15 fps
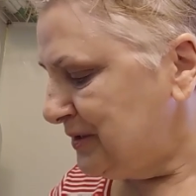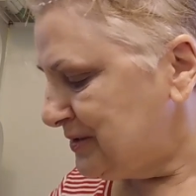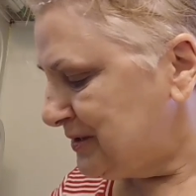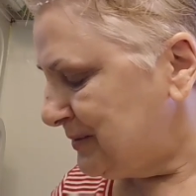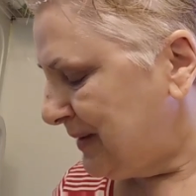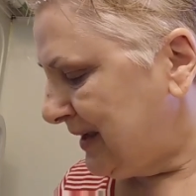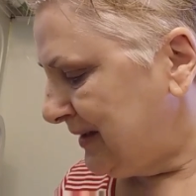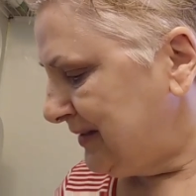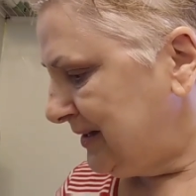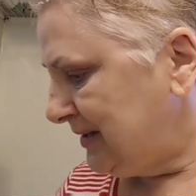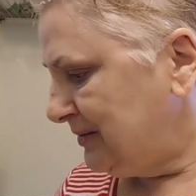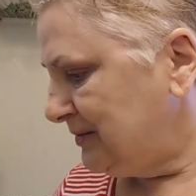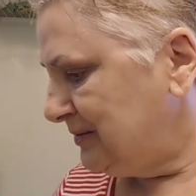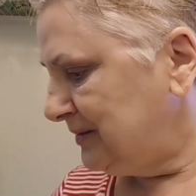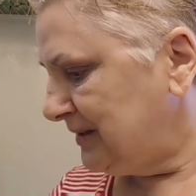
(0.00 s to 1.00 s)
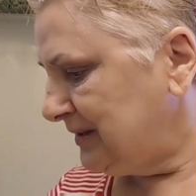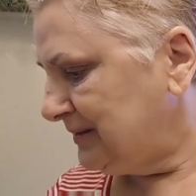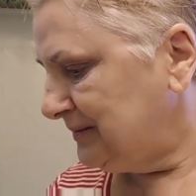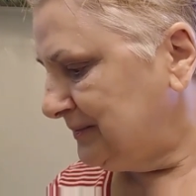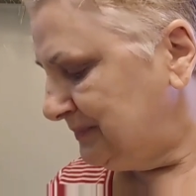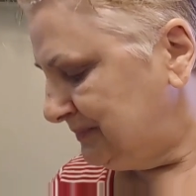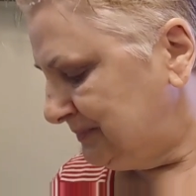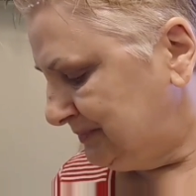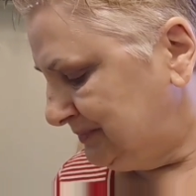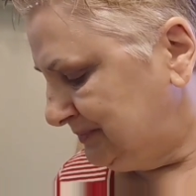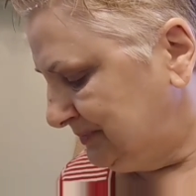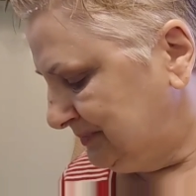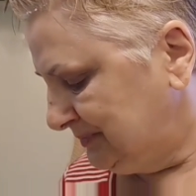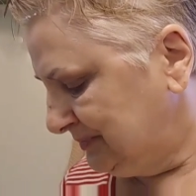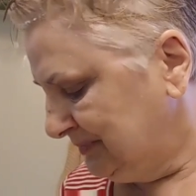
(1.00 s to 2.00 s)
we used to buy that old uh,
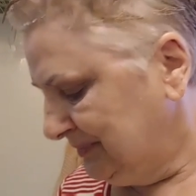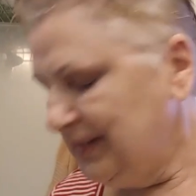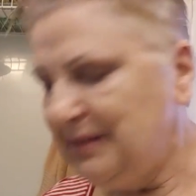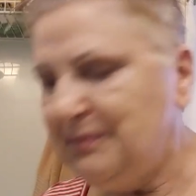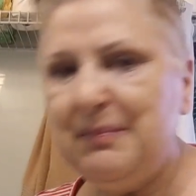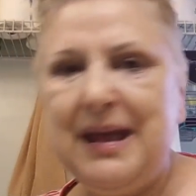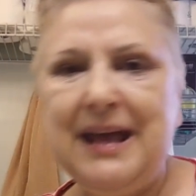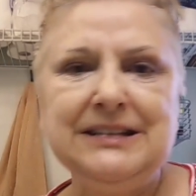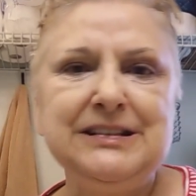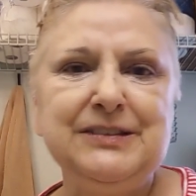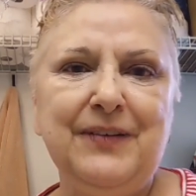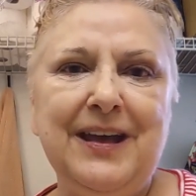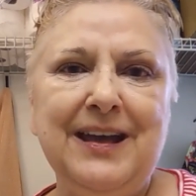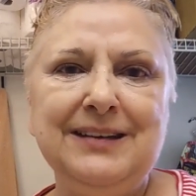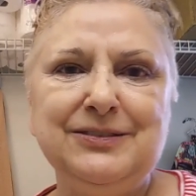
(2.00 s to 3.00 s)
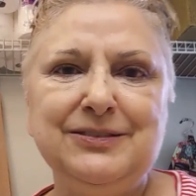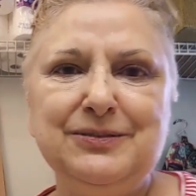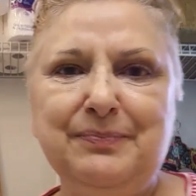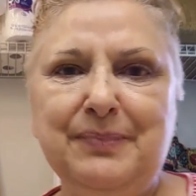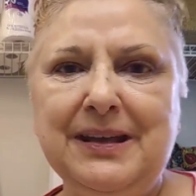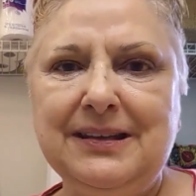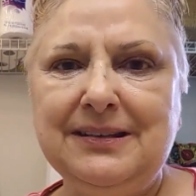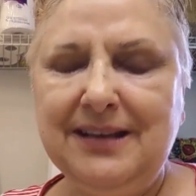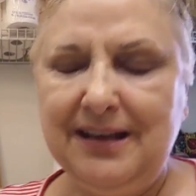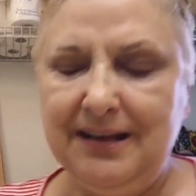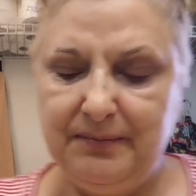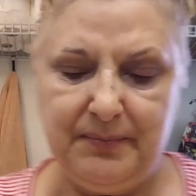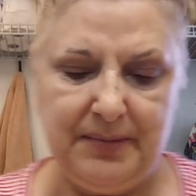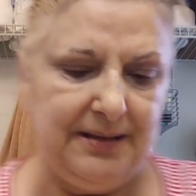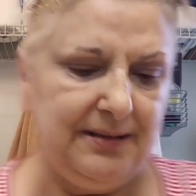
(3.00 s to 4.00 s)
Max Factor pancake